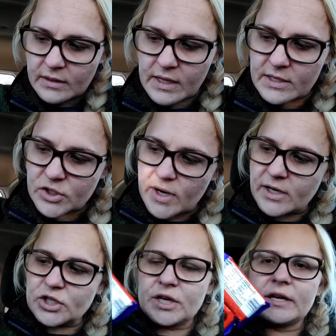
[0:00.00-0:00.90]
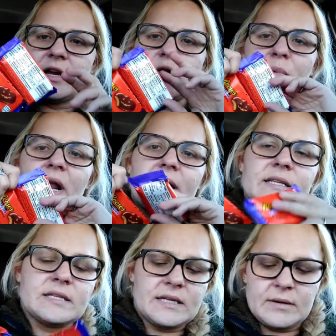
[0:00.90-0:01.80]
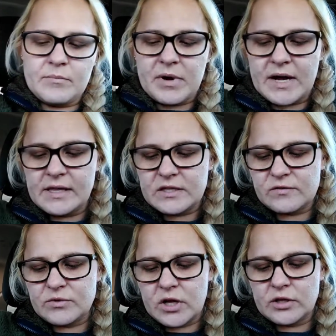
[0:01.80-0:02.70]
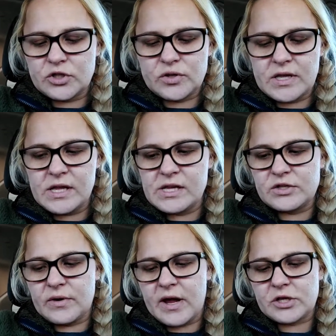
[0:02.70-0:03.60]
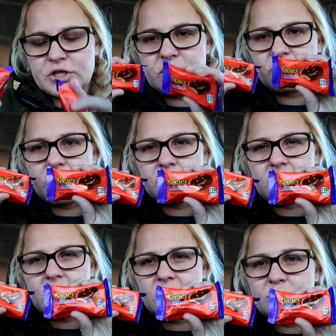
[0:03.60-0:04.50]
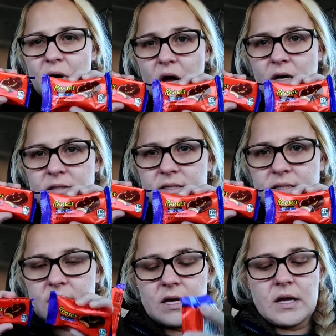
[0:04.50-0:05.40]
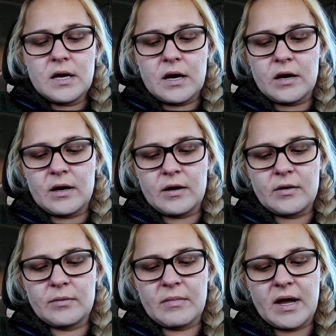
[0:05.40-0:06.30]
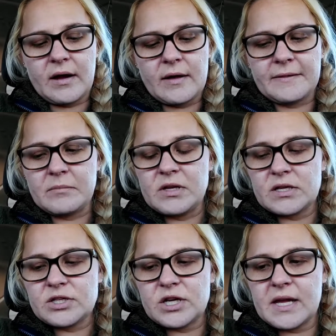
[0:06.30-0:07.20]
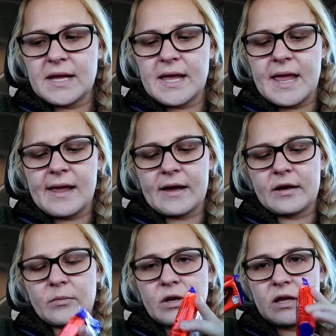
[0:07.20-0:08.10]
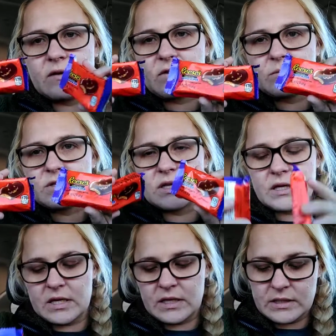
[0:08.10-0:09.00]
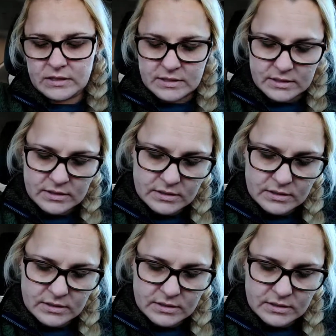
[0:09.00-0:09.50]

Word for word: these are actually in here, but I didn't buy these from Dollar Tree. These are actually from my boss. Um, I got them yesterday and I'm going to give them to the kids.